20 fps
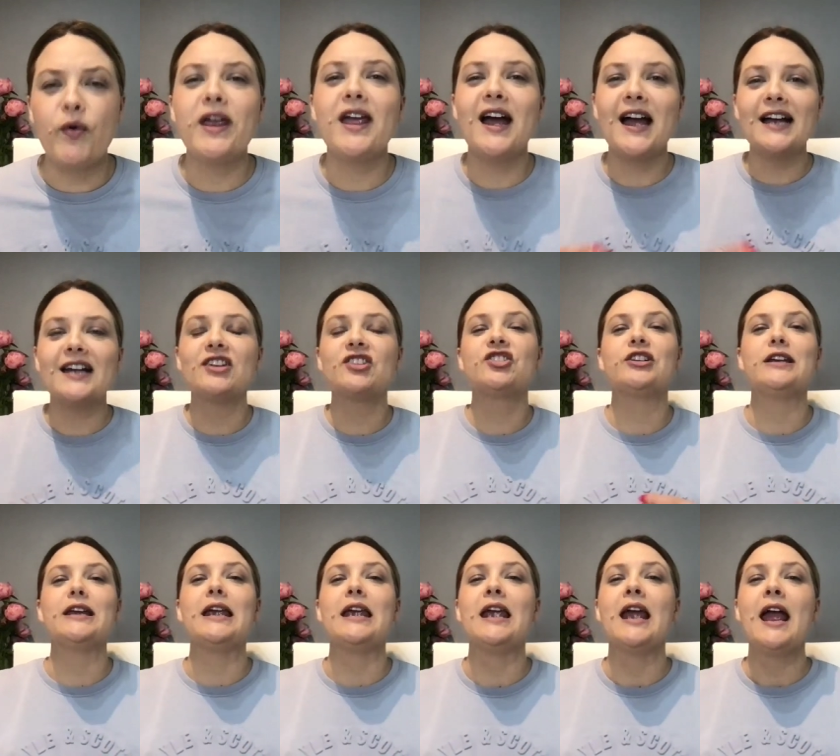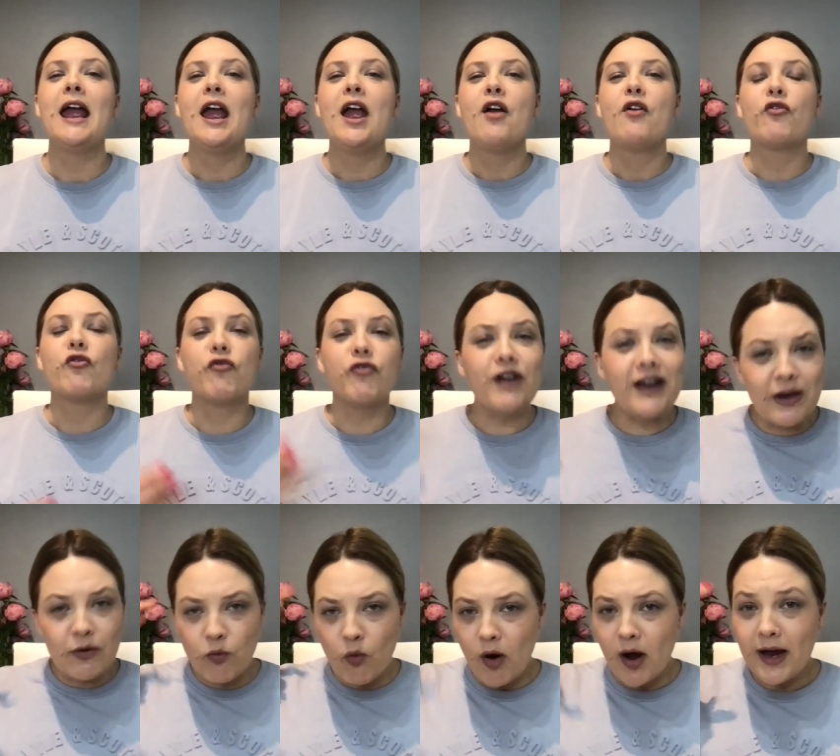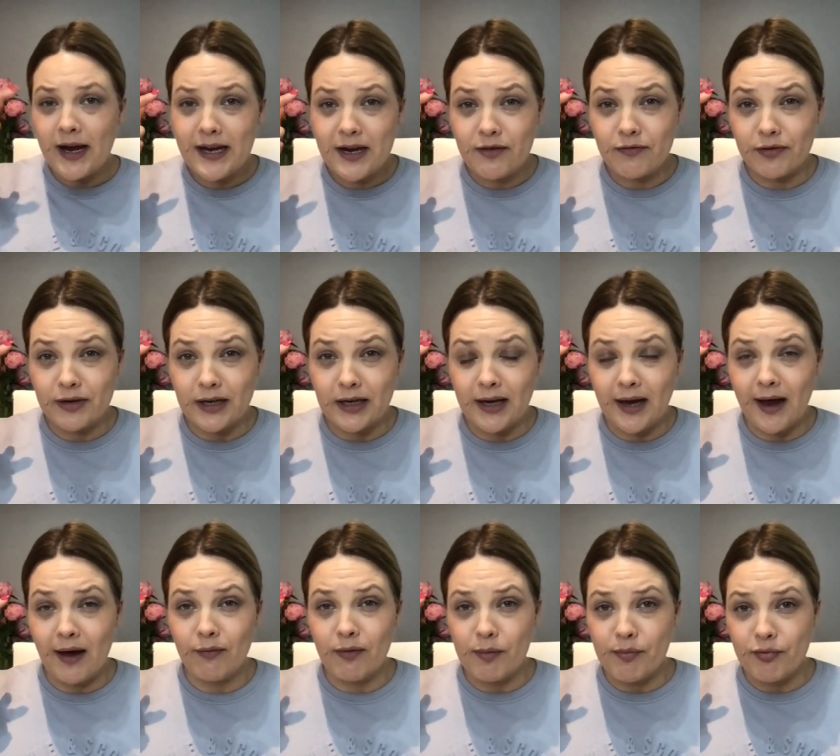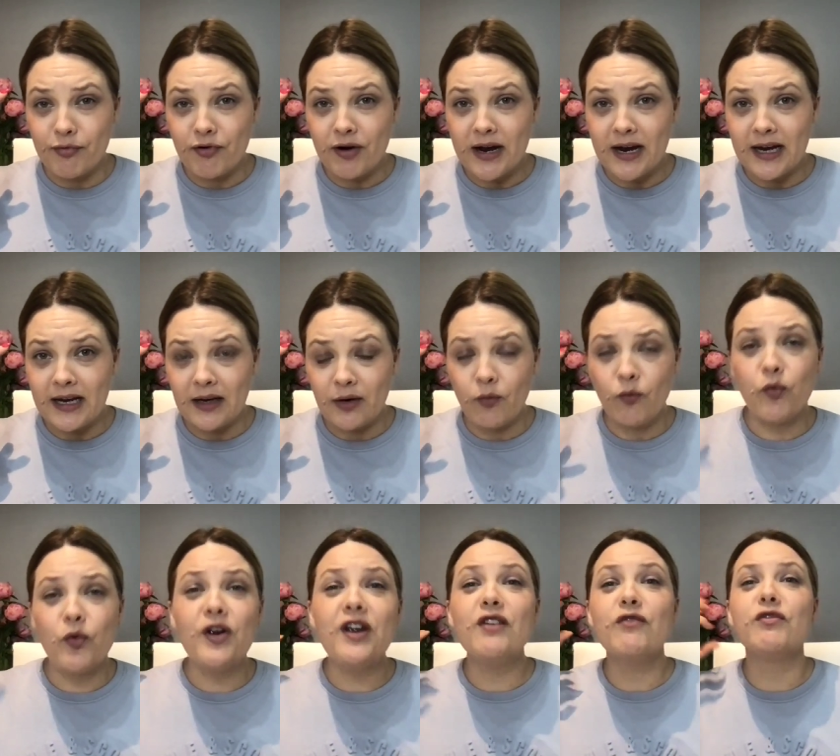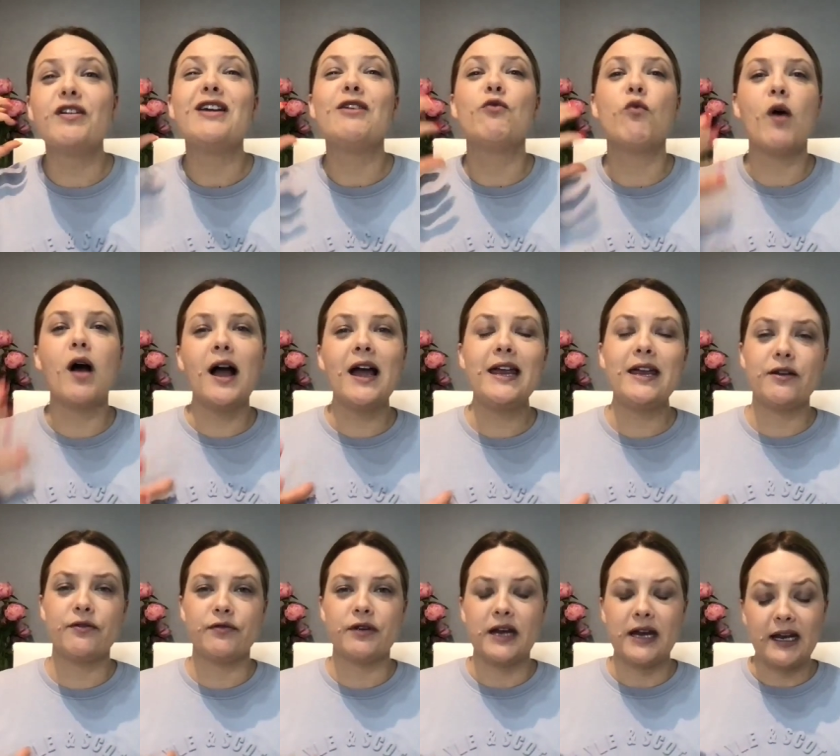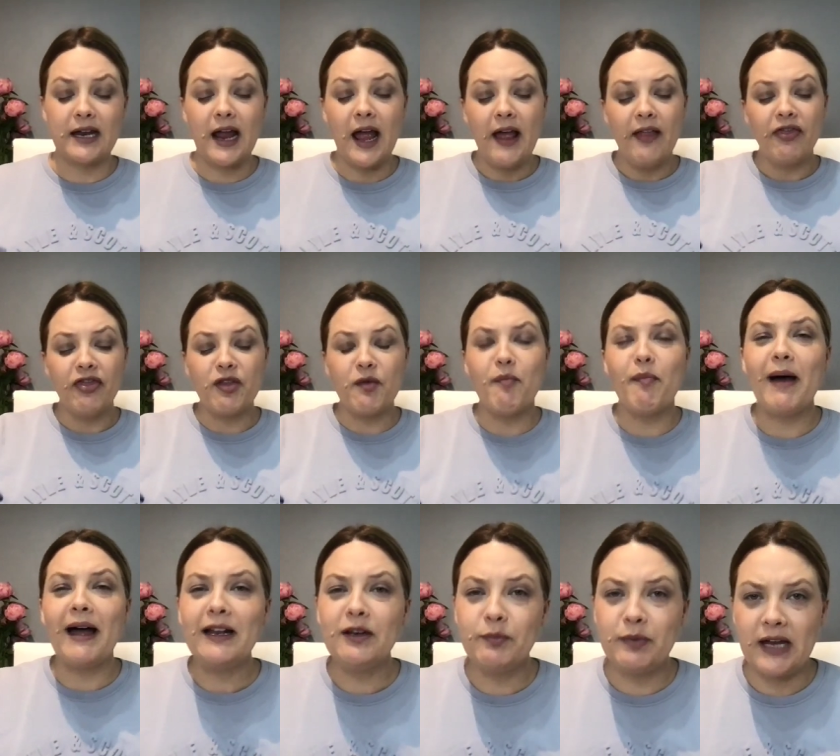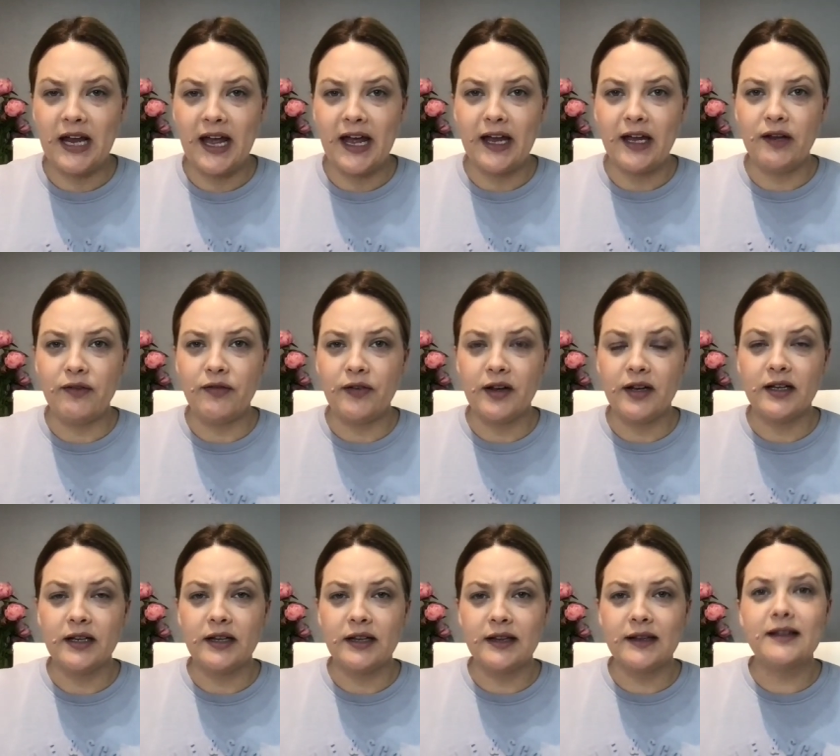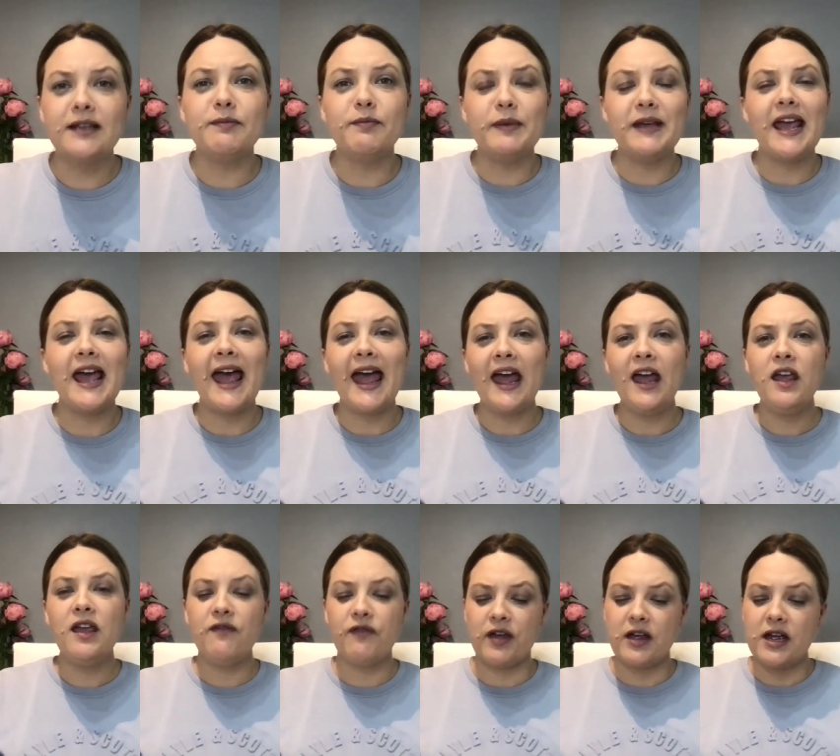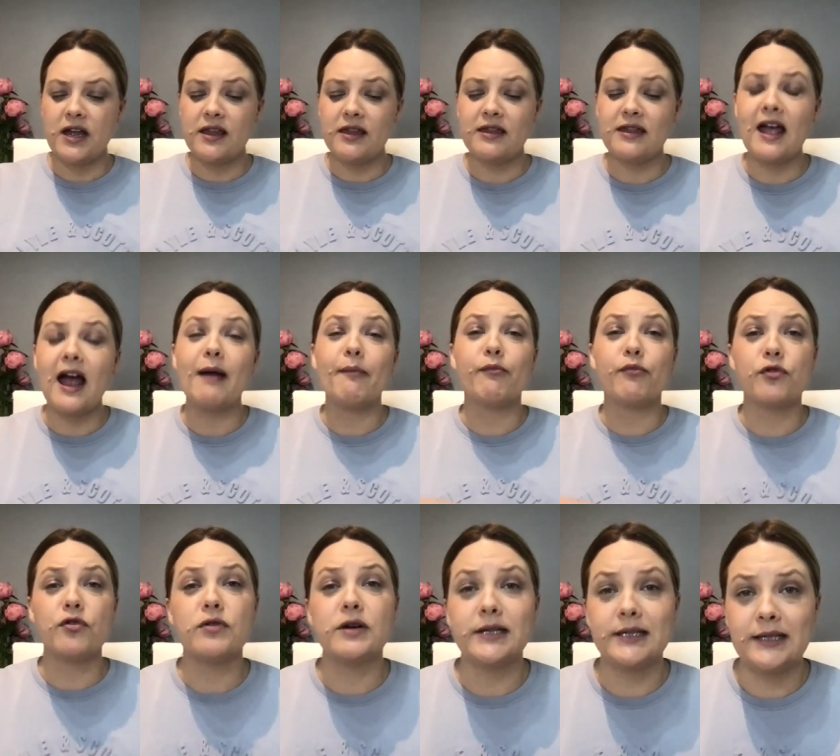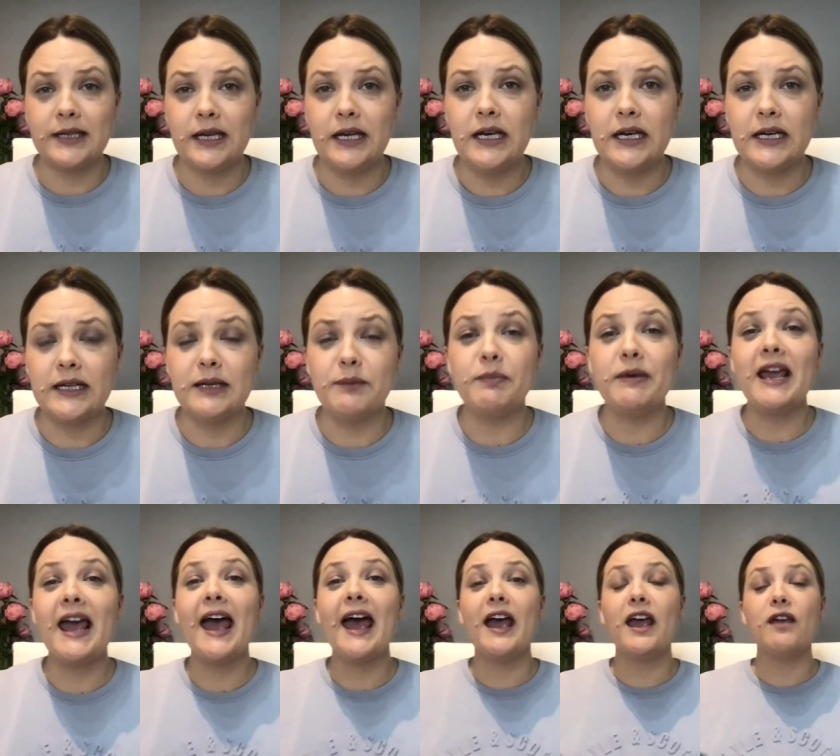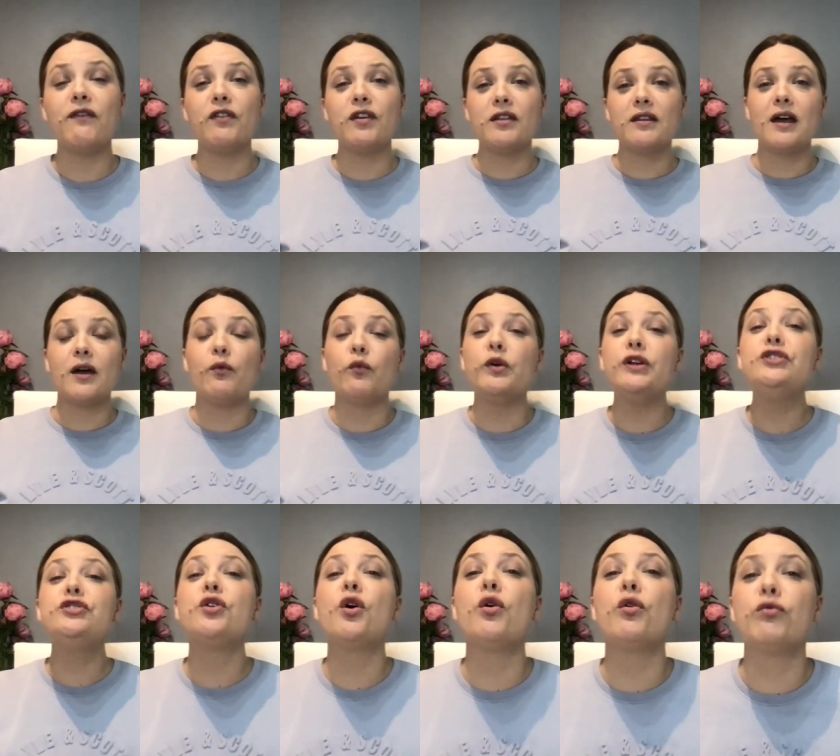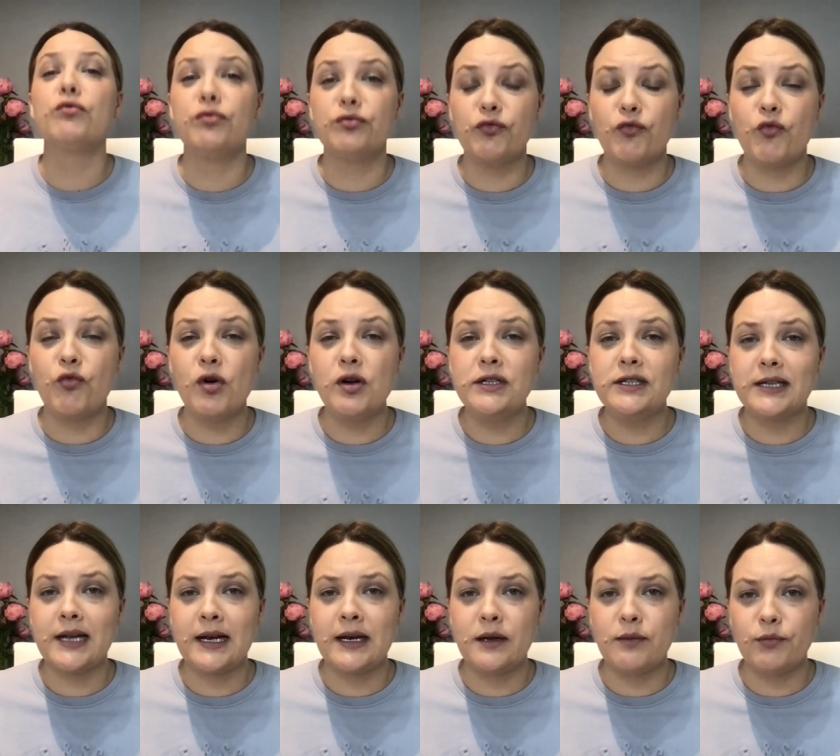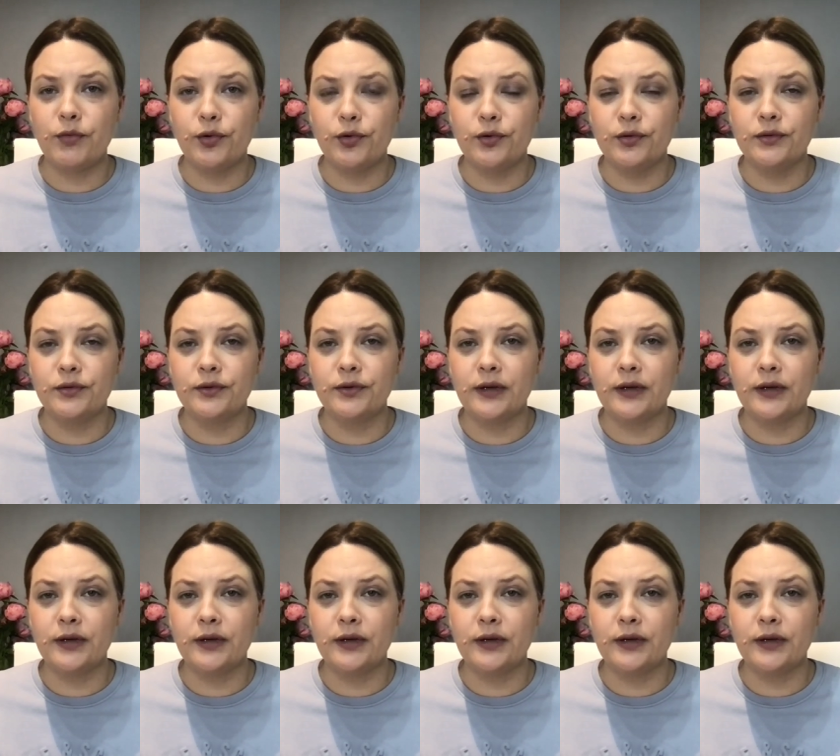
We're actually rewiring our brain, we're rewiring the bad behavior, the behavior that brought us here, the behavior that we don't want anymore.